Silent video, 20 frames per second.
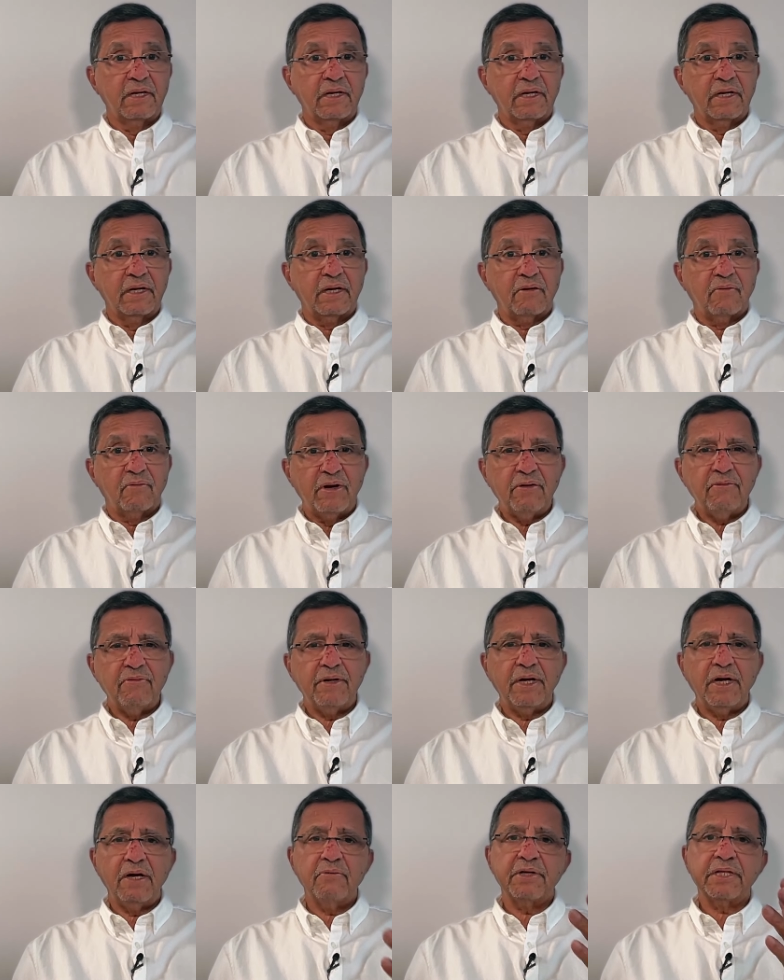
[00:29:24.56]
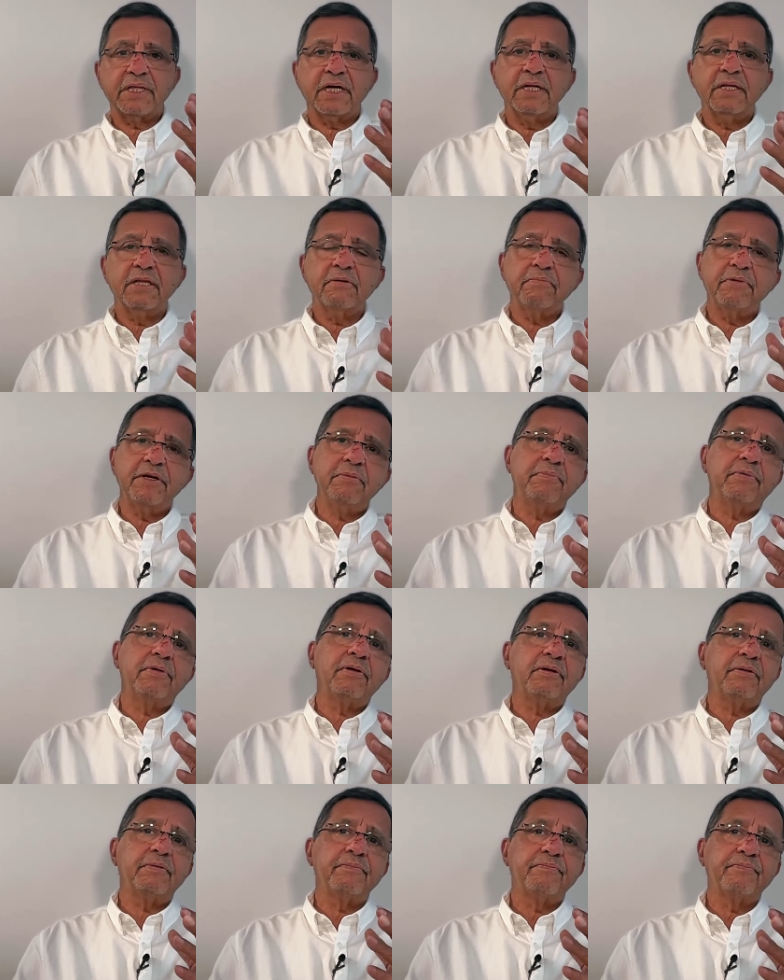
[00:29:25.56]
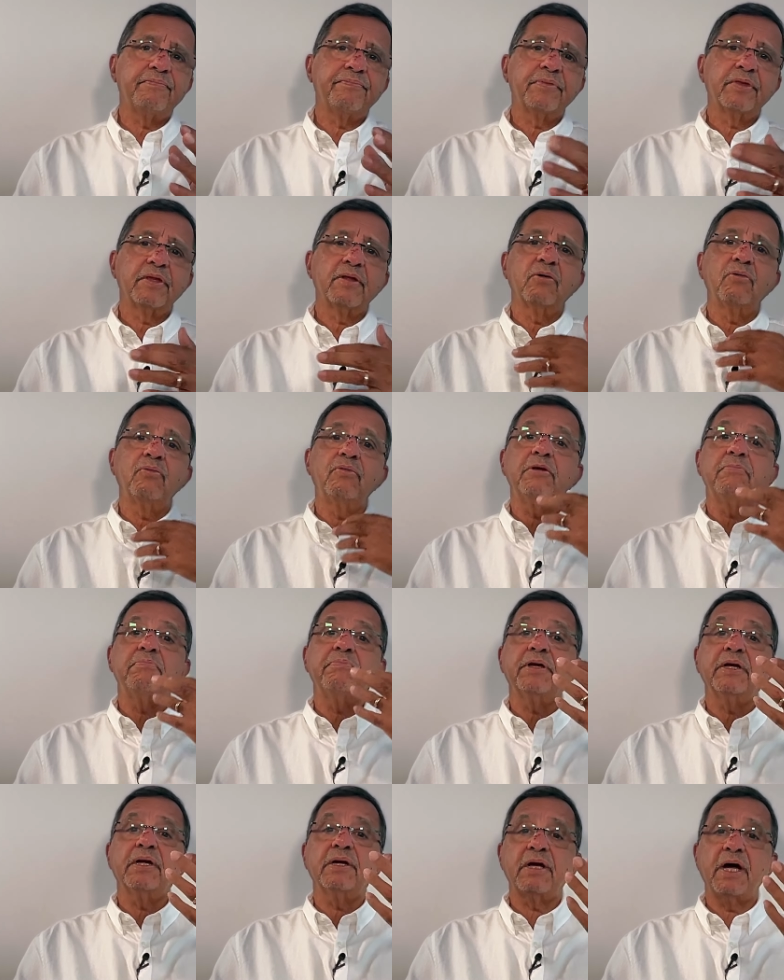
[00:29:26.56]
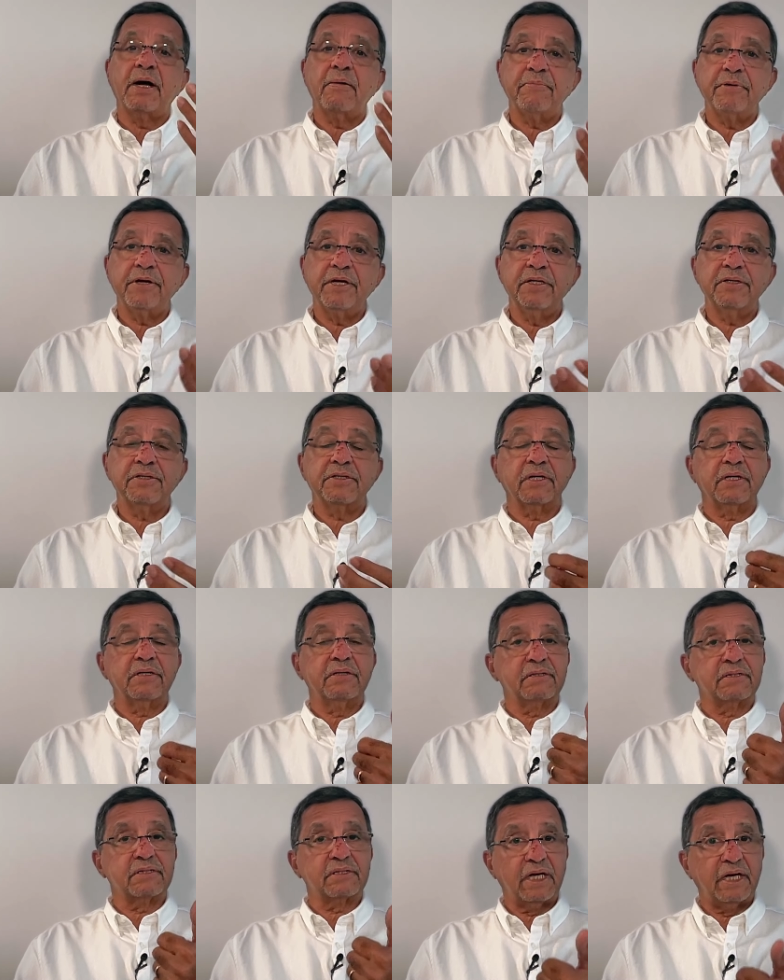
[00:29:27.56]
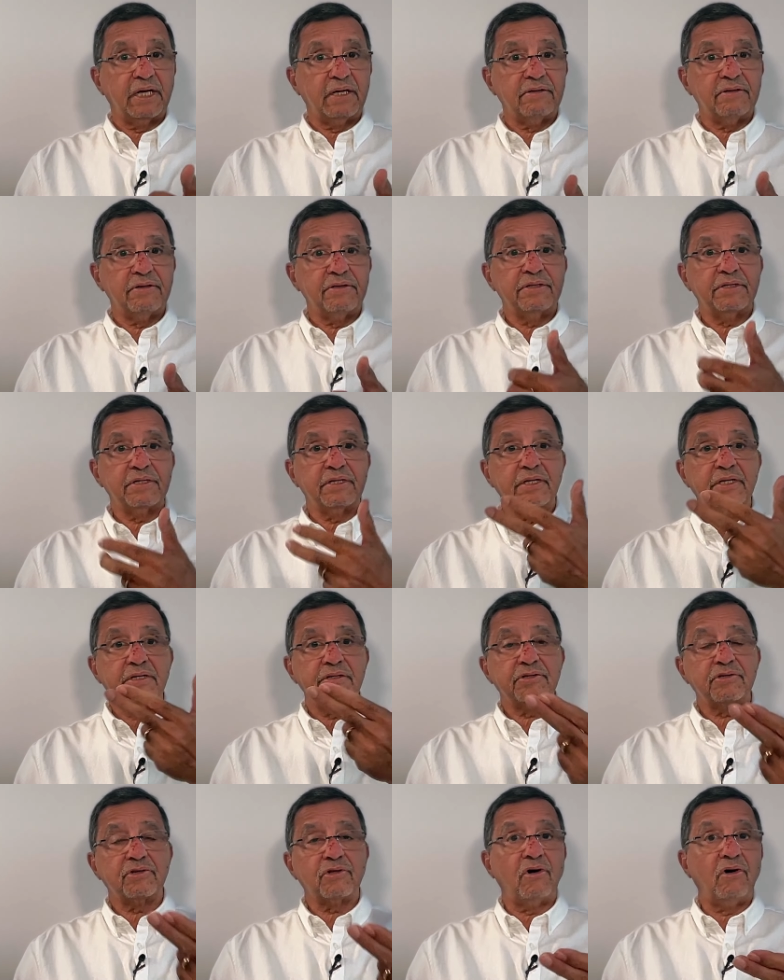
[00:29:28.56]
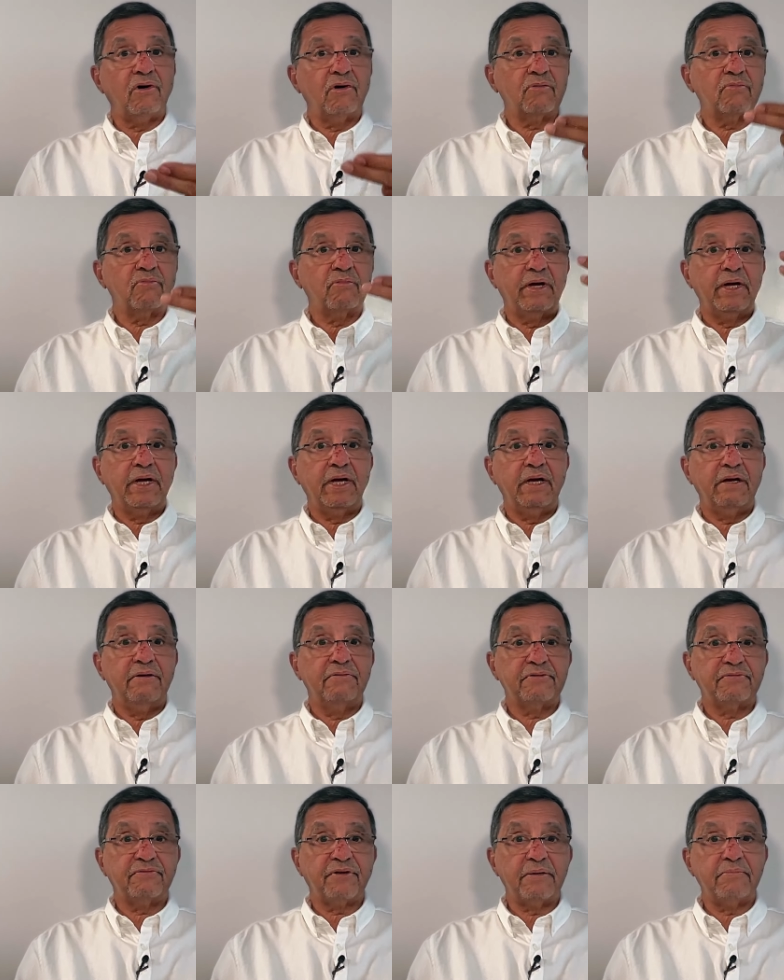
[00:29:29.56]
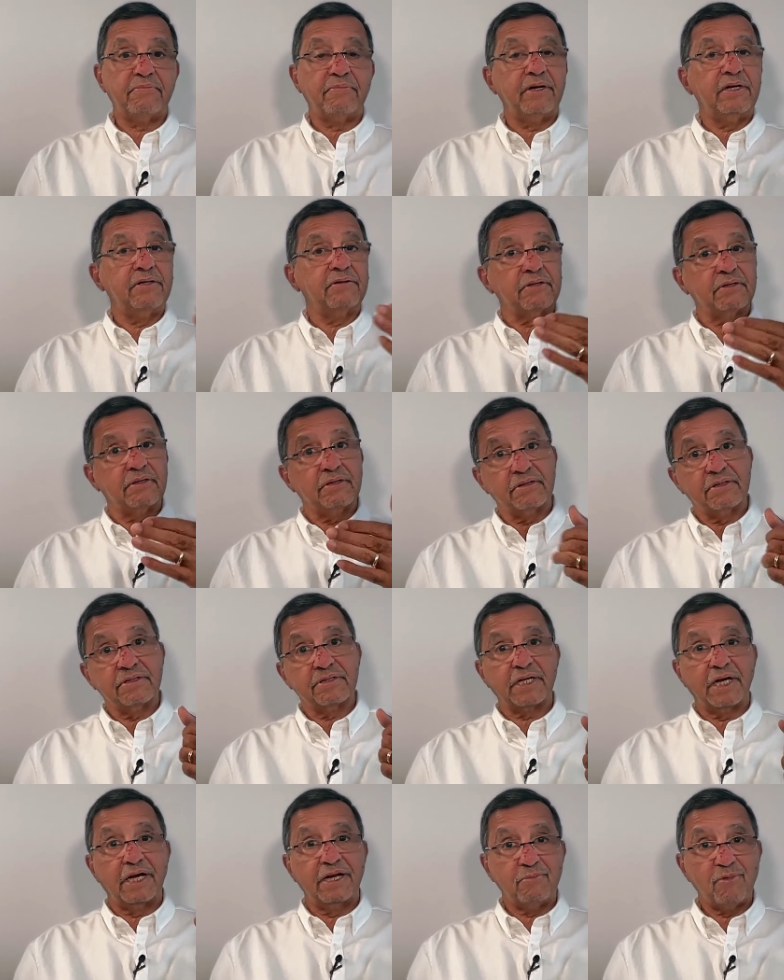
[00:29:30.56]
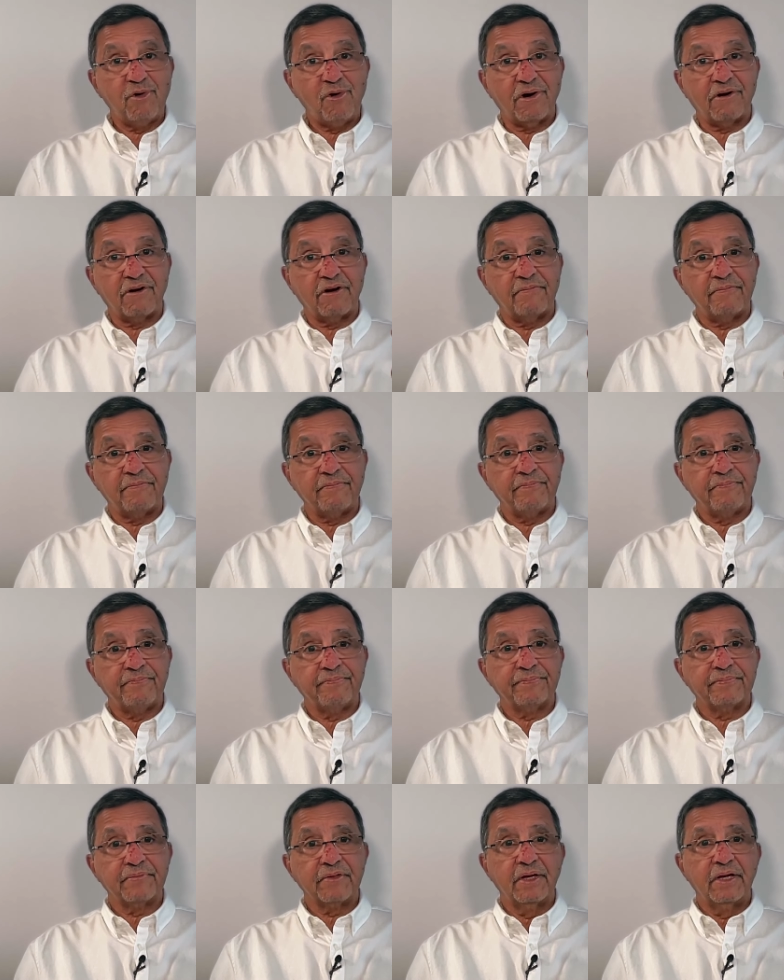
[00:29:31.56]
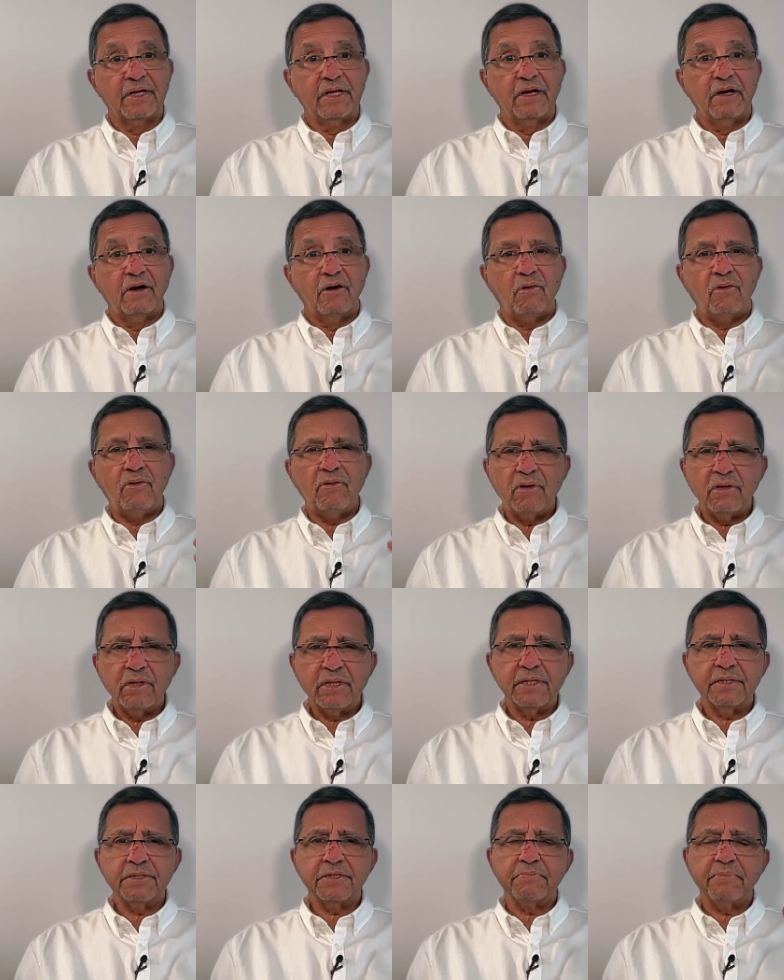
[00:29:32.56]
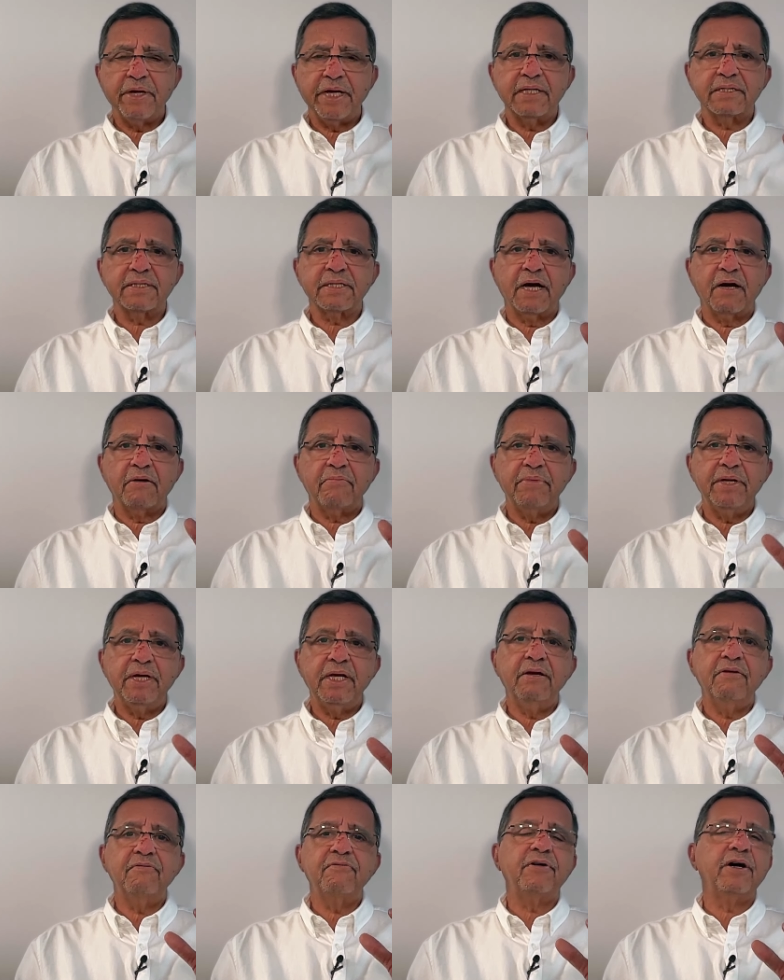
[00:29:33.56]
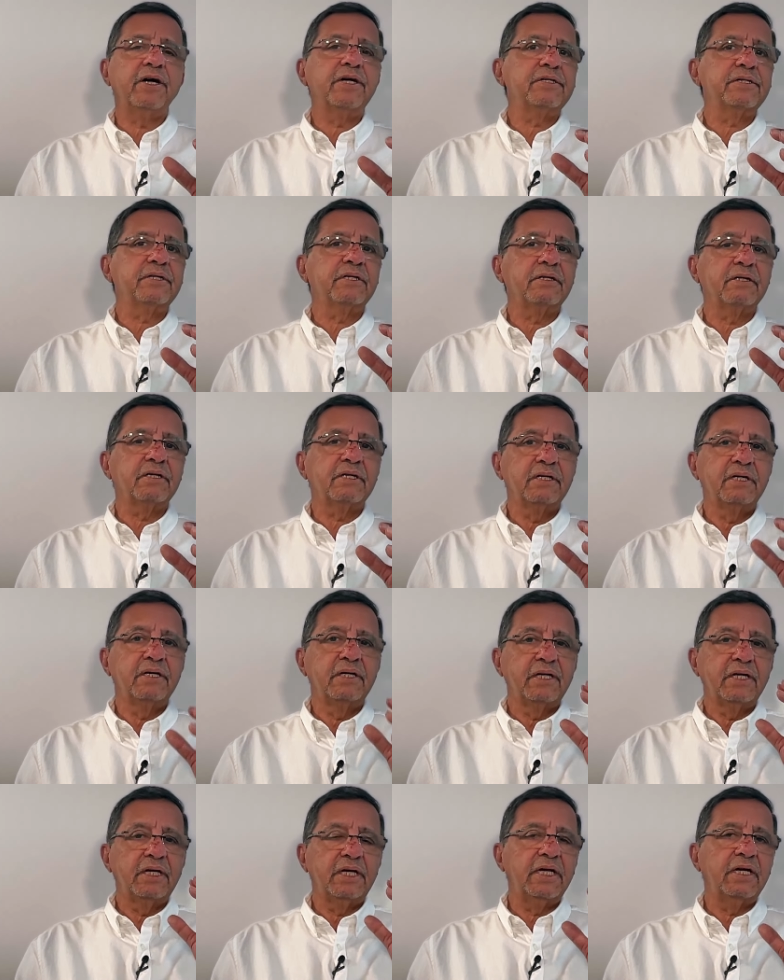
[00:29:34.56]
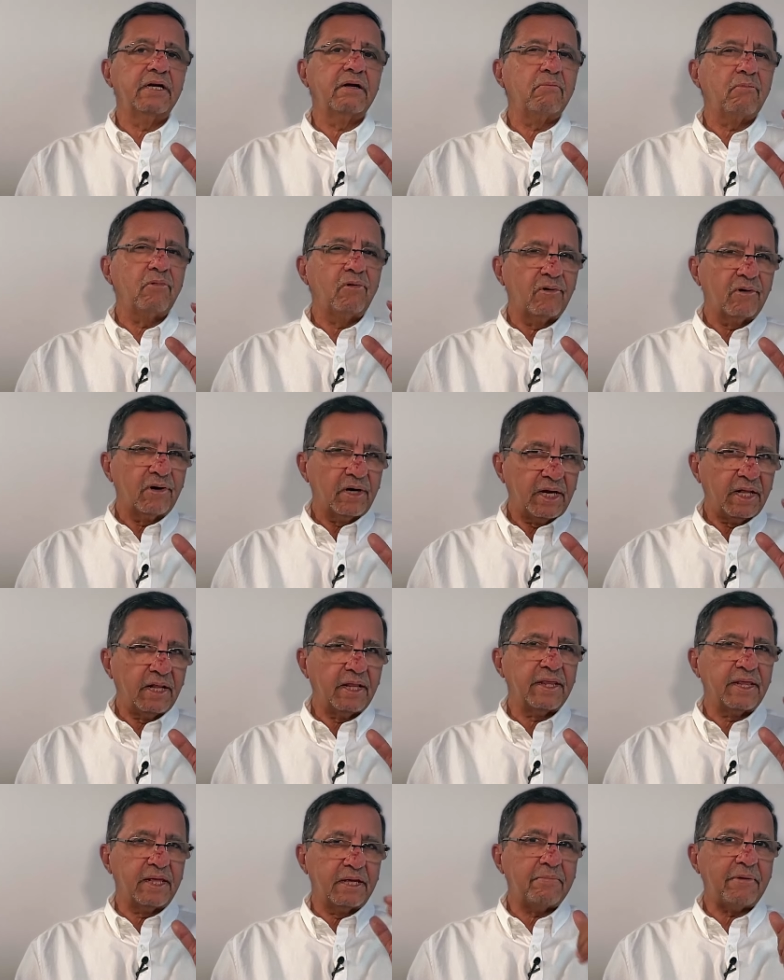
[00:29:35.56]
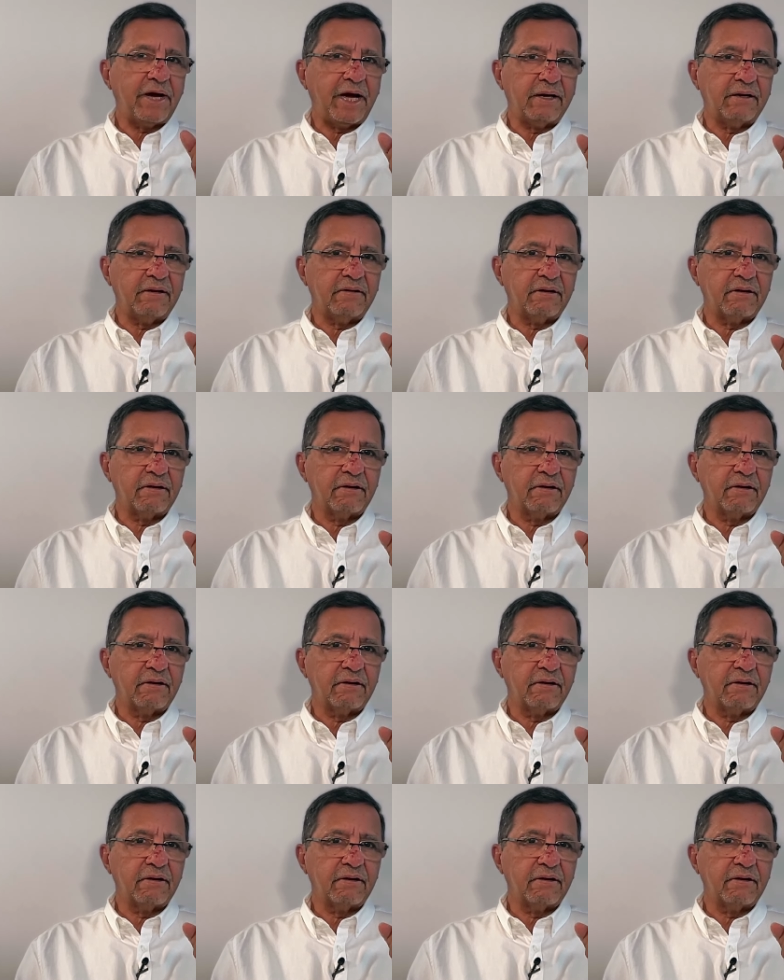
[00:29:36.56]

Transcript: Now, when we are with other people, we pick up each other's energies, thought waves, vibrations, and more. All this makes our being function in a more healthy manner.